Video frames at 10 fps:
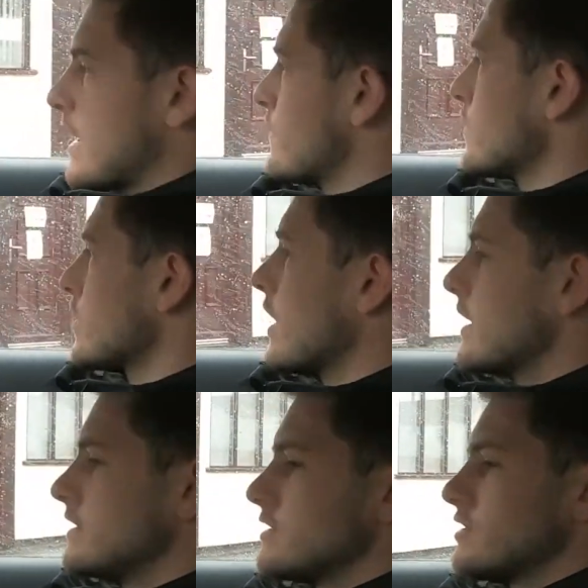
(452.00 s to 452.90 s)
with all the
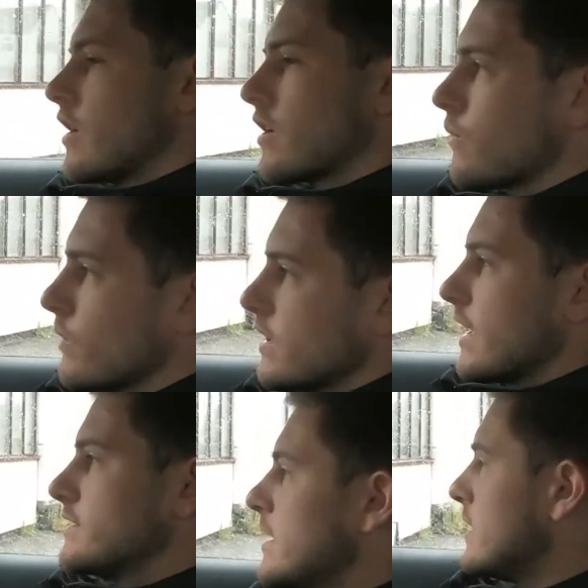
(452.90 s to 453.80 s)
latest stock we
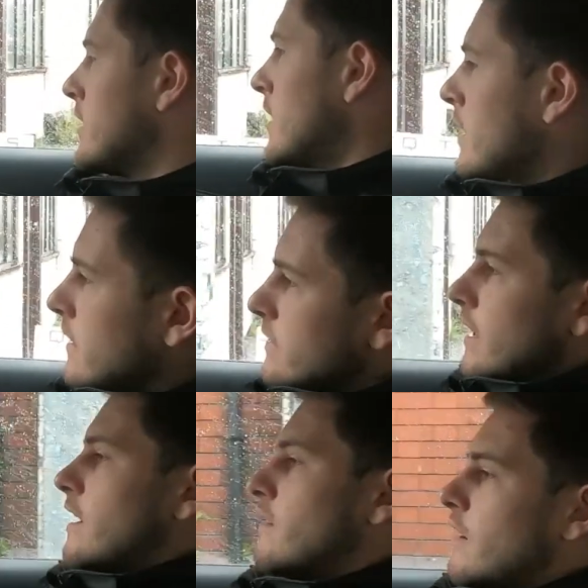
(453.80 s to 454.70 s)
get in.
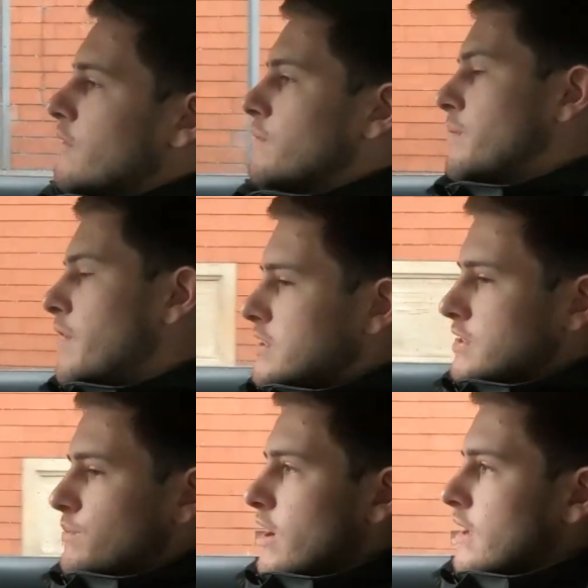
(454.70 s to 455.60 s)
Now I'll
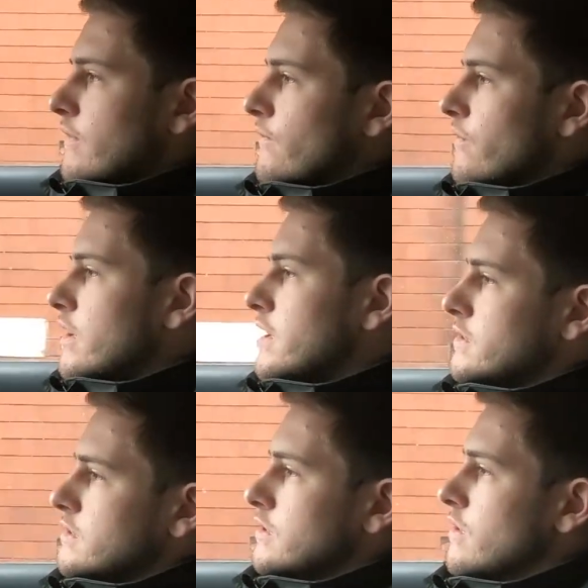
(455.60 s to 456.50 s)
emergency brake in 3,
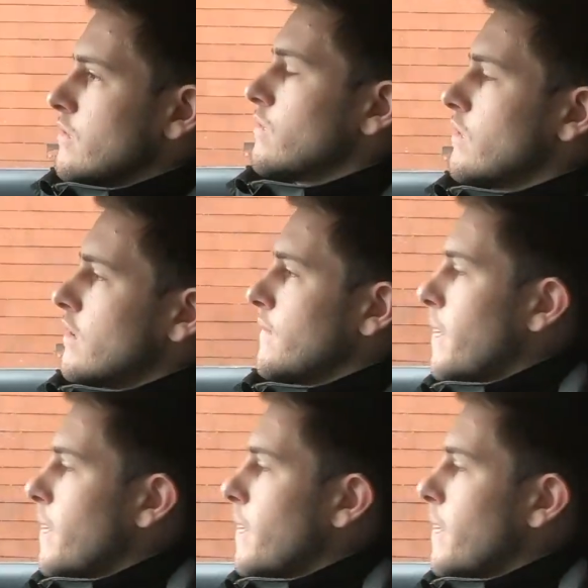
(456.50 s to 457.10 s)
2, 1.